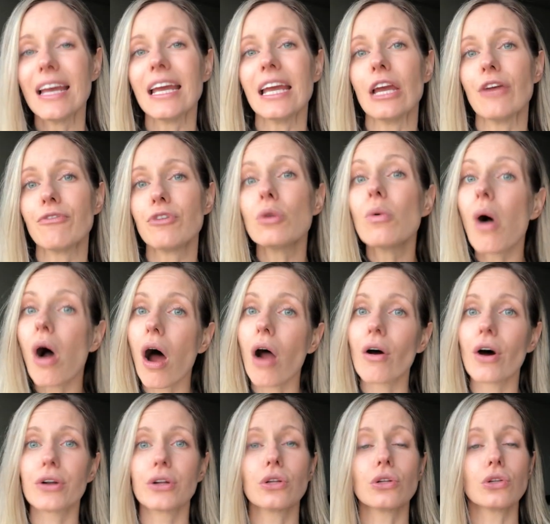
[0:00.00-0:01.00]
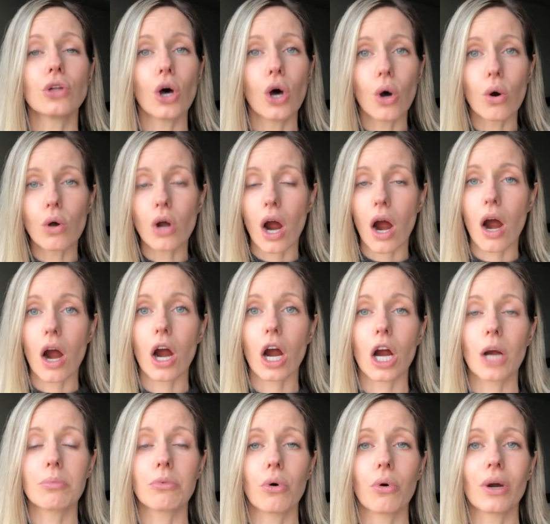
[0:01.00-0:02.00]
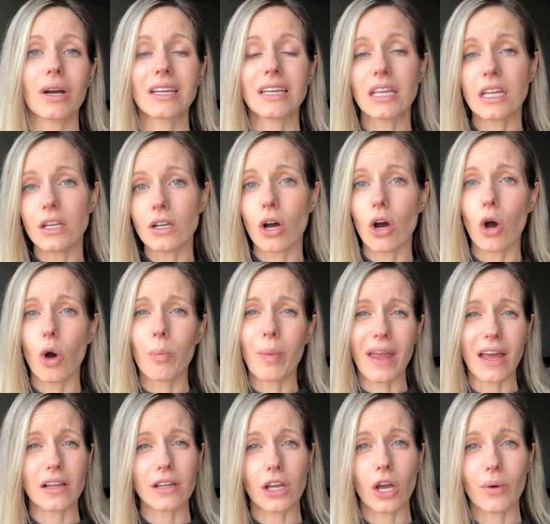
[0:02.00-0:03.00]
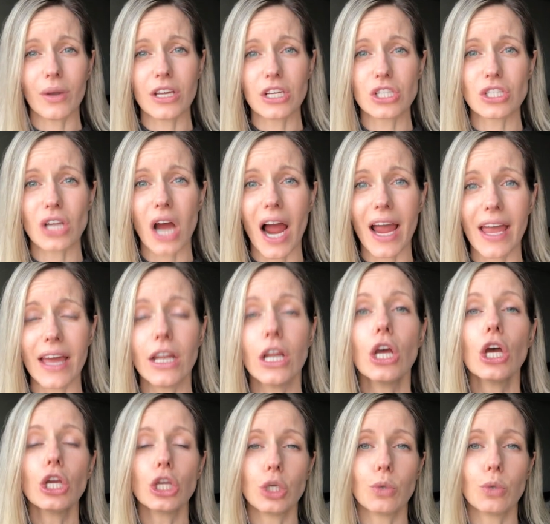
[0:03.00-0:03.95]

If you are on a low carb or keto, paleo ish diet,